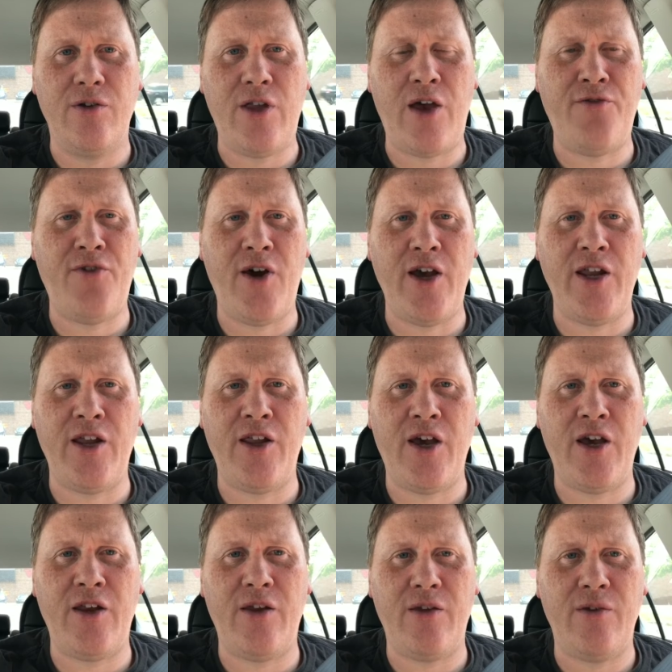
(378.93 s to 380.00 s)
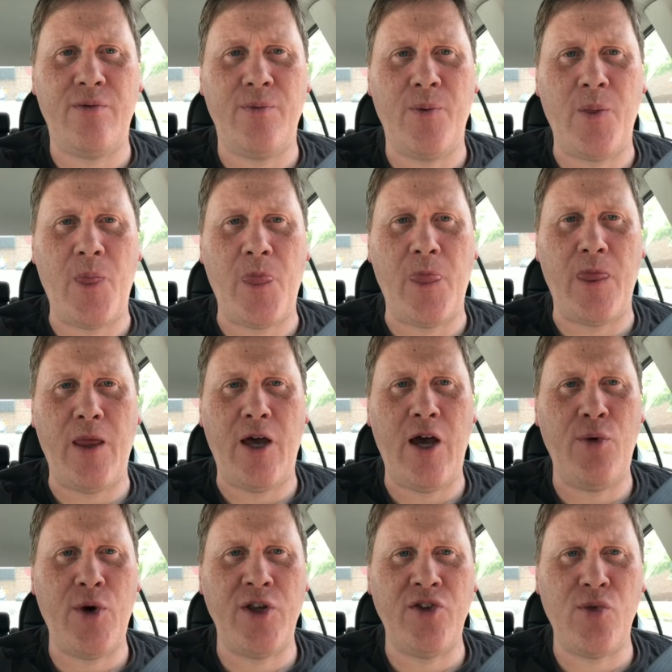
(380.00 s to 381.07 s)
That Friday night,
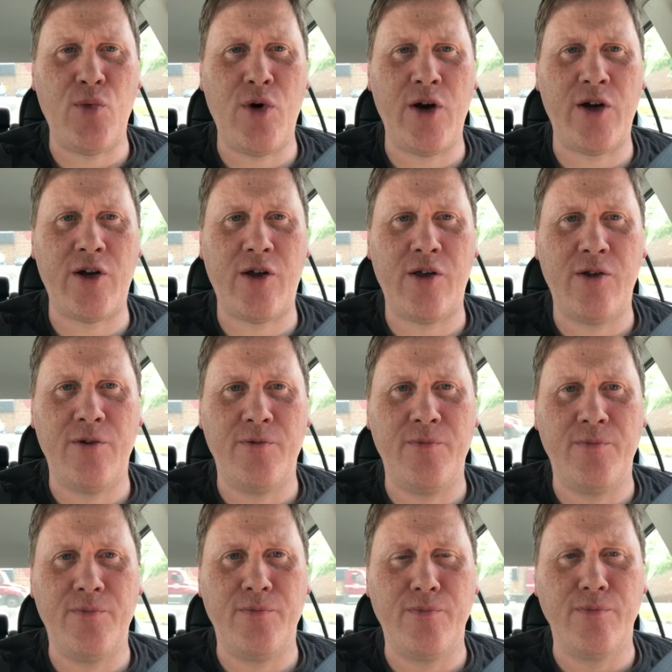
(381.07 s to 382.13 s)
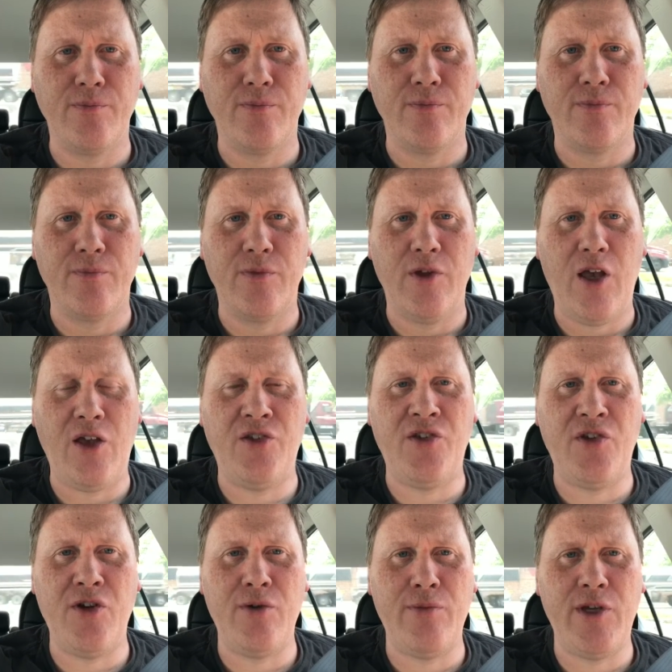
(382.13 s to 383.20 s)
I went to work,
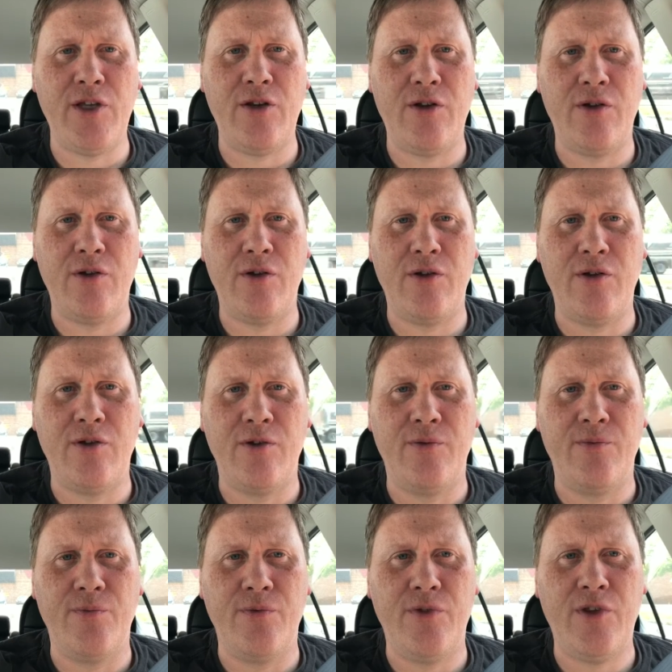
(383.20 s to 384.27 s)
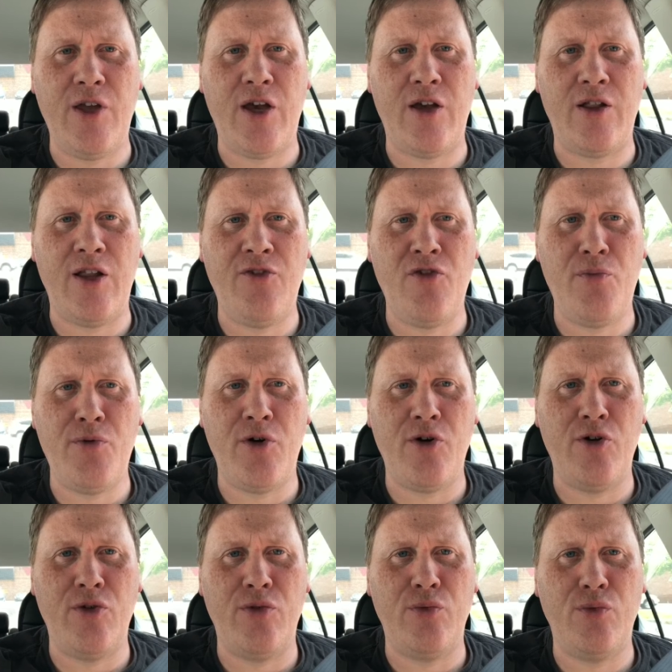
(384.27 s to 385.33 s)
assuming that
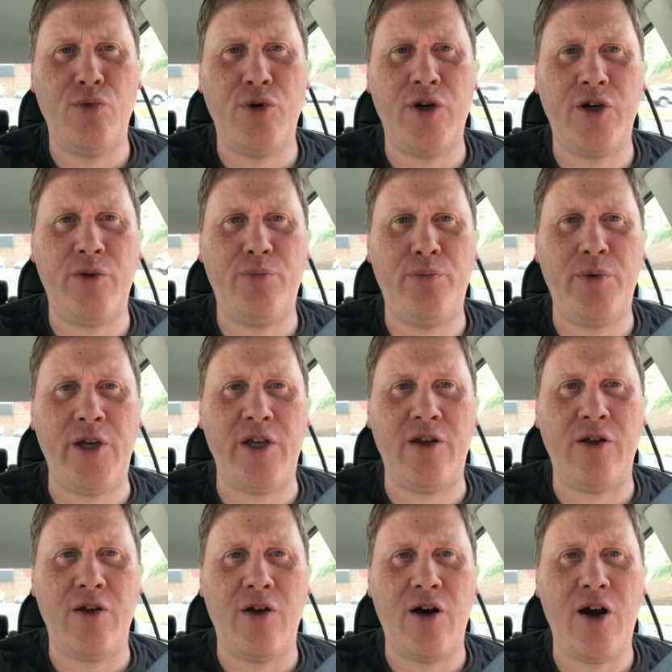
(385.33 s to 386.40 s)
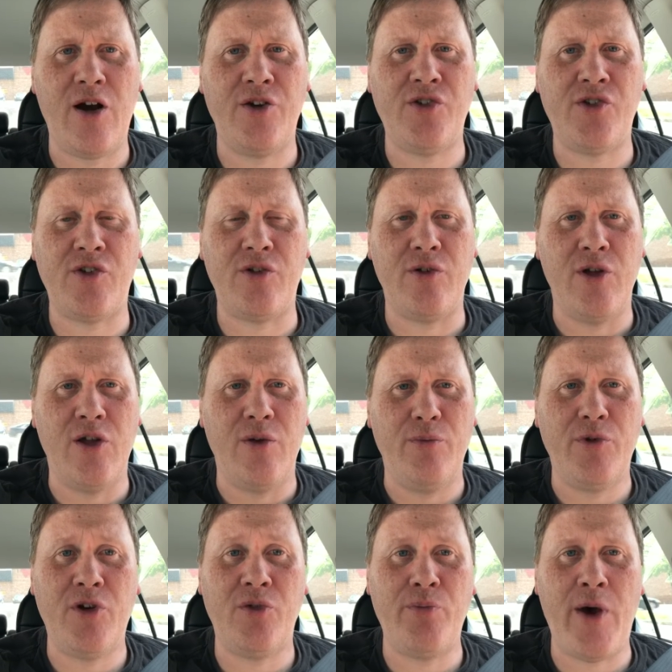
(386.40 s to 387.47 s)
Liverpool would beat Arsenal,
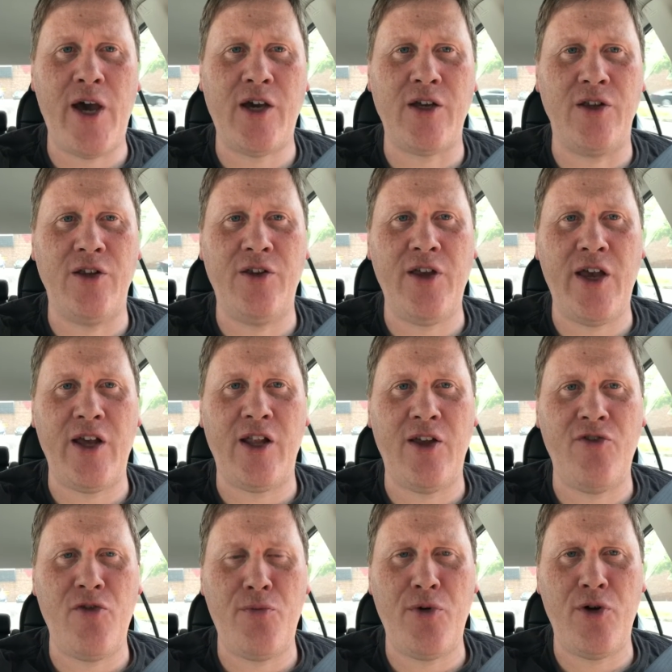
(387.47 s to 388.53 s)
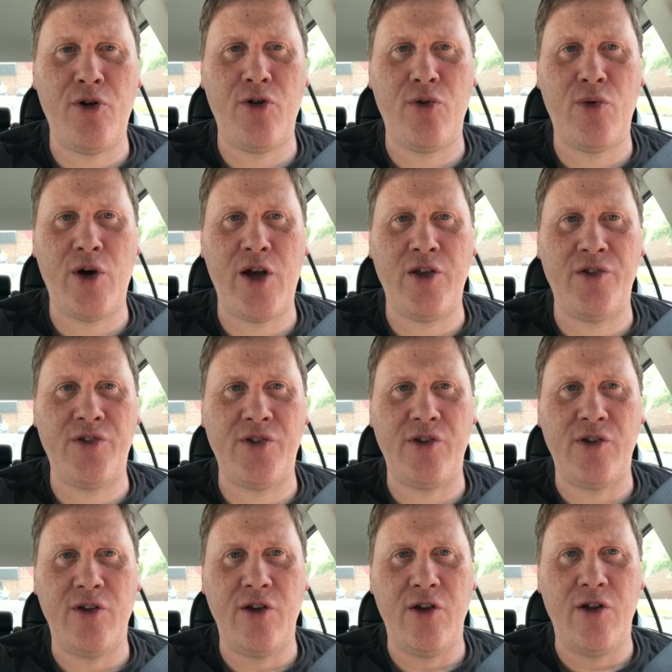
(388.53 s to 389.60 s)
because back in the day, Liverpool was
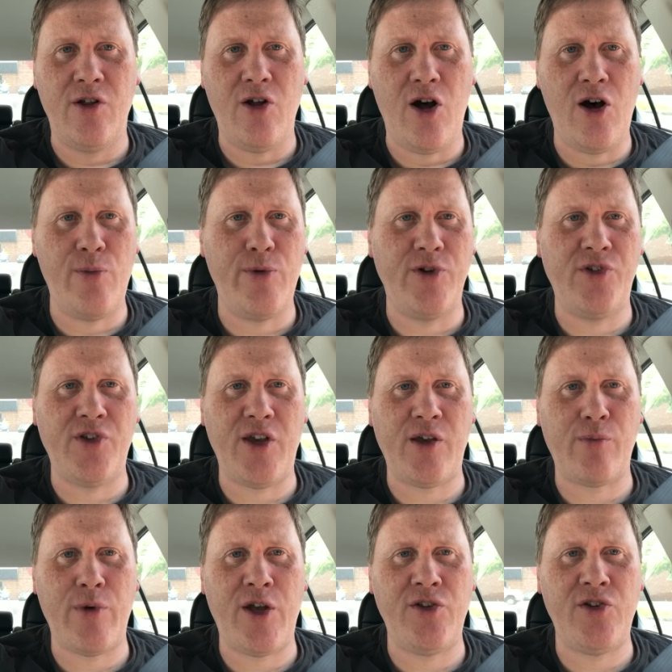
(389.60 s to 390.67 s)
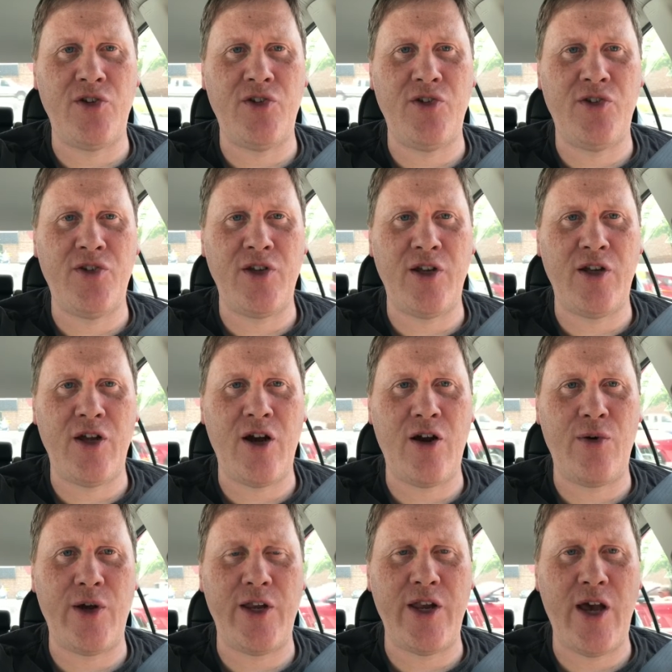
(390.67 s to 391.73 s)
almost like Manchester City
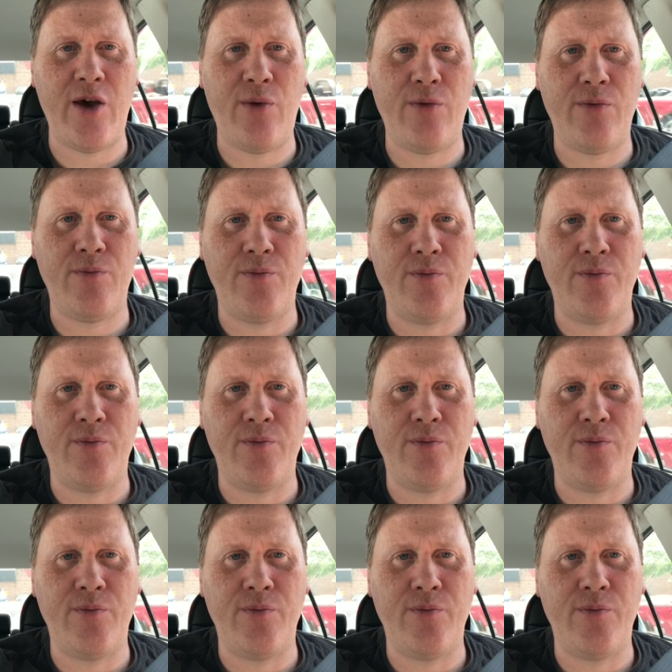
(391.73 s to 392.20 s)
are right now,